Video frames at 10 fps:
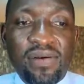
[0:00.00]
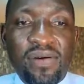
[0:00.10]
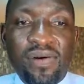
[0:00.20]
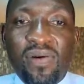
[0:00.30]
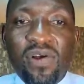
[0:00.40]

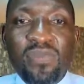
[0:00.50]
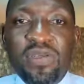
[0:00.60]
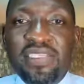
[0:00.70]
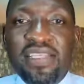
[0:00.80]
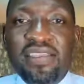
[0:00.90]

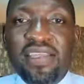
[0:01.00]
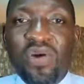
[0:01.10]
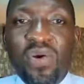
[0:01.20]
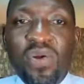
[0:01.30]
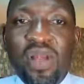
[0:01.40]
Almost the
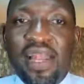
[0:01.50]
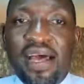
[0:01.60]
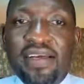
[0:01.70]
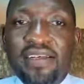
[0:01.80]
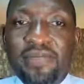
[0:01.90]
whole
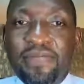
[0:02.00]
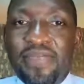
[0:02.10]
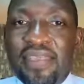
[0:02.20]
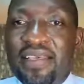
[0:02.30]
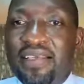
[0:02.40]
lung
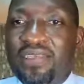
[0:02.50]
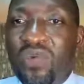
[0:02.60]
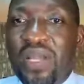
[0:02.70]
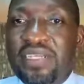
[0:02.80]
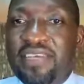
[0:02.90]
is
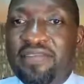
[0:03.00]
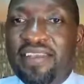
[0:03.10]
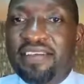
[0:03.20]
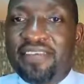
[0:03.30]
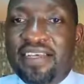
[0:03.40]
quite severely
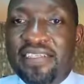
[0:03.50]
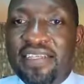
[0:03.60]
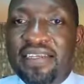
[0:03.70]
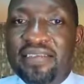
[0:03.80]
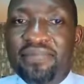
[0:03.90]
affected,
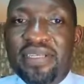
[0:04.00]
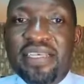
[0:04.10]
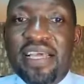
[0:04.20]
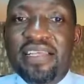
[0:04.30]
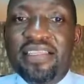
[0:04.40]
and
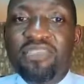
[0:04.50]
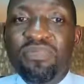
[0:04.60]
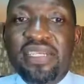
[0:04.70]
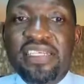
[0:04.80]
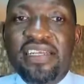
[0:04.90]
basically this
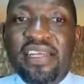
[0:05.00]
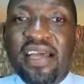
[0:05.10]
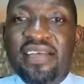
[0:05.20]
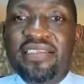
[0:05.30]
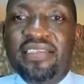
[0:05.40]
patient
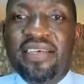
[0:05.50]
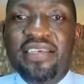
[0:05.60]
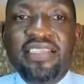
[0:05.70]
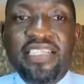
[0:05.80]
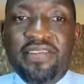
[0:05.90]
has
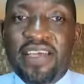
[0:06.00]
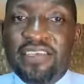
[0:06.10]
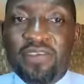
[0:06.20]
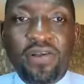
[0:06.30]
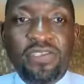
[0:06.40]
severe
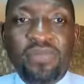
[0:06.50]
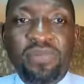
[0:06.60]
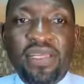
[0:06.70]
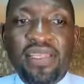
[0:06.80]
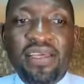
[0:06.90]
difficulty
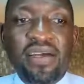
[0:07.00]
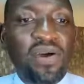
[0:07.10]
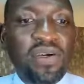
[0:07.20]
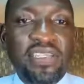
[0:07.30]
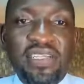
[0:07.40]
breathing.
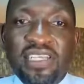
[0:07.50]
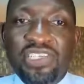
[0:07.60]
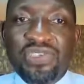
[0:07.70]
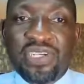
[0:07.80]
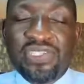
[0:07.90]
Oxygen
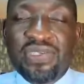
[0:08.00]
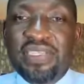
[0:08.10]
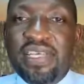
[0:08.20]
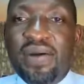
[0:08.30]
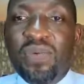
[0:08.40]

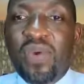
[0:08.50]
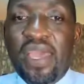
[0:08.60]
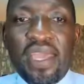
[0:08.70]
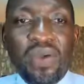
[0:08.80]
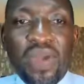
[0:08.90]
saturations are
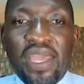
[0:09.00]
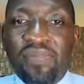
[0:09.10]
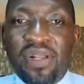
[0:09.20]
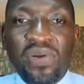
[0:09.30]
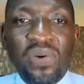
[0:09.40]
way
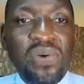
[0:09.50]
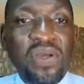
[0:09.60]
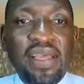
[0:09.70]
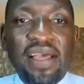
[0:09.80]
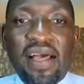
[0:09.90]
below
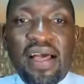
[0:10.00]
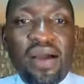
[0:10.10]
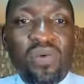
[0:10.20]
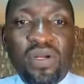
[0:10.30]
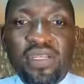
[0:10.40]

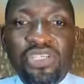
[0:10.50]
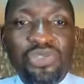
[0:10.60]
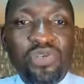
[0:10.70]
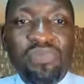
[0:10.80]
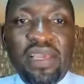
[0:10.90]
what they
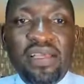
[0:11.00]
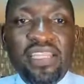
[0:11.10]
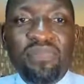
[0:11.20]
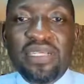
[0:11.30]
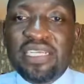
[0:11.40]
should be.
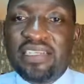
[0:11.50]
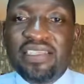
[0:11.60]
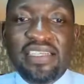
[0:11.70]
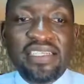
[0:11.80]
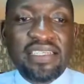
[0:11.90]
The patient is
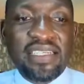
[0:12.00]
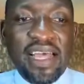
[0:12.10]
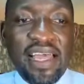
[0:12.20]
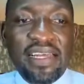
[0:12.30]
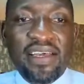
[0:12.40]
getting
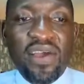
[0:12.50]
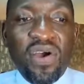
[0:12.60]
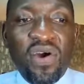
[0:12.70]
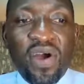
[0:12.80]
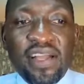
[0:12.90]
tired,
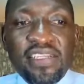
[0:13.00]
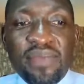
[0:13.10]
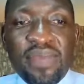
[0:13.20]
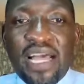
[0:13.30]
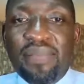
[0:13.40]
organs are
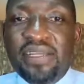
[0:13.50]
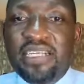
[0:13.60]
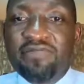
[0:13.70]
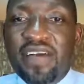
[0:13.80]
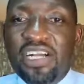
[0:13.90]
becoming
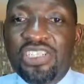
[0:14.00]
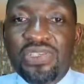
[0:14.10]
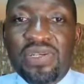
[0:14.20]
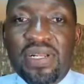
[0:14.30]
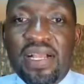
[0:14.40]

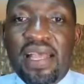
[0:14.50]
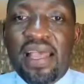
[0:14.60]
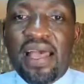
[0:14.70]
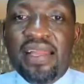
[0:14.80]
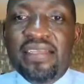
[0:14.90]
dysfunctional,
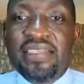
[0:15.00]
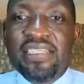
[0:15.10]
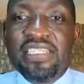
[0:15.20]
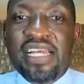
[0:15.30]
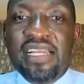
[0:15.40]
and
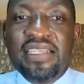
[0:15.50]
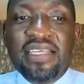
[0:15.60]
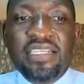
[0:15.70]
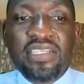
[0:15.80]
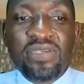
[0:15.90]
essentially
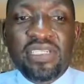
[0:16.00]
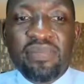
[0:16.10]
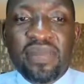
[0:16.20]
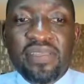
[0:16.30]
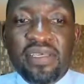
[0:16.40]
this is not
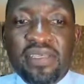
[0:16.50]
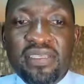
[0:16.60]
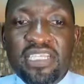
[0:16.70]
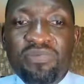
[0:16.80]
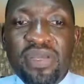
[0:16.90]

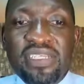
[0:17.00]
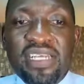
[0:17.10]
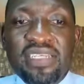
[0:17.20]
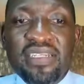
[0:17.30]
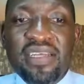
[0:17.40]
this
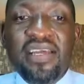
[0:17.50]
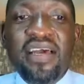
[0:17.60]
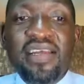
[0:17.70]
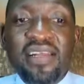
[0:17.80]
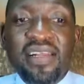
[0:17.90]
patient
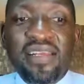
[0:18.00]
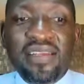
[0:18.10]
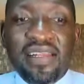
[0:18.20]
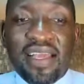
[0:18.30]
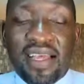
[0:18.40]

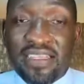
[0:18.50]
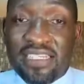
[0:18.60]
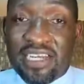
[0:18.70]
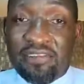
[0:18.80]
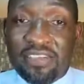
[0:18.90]
really has a
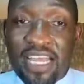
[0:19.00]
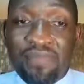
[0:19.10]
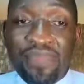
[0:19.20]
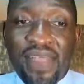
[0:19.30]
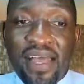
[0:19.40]
tough
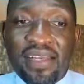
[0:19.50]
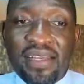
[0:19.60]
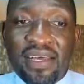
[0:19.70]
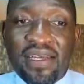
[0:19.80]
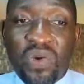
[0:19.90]
time and
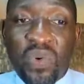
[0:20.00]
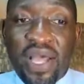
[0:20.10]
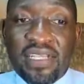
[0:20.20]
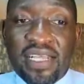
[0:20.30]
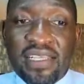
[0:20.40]

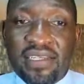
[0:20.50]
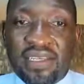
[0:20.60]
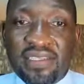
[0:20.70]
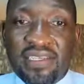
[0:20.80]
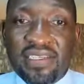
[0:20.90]
requires urgent
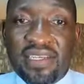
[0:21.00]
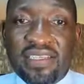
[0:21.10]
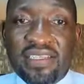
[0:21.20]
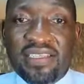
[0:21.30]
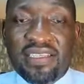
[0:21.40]
assistance.
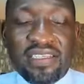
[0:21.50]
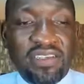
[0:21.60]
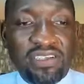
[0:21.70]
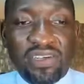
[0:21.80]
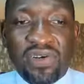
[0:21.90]
This is
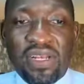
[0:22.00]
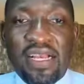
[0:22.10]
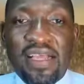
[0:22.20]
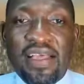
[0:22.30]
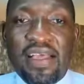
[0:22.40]
critical,
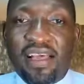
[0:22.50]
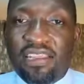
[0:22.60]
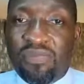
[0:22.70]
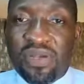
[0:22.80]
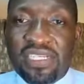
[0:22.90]
and
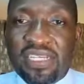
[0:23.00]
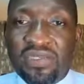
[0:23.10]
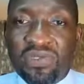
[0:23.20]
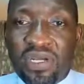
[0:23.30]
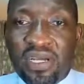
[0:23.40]
the
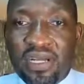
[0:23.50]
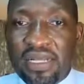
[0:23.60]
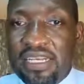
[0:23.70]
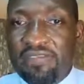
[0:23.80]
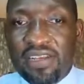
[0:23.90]
patient
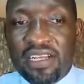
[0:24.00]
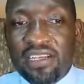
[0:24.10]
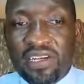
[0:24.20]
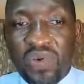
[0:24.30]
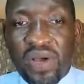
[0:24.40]
definitely
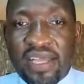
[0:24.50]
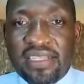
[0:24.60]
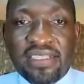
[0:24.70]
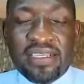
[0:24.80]
requires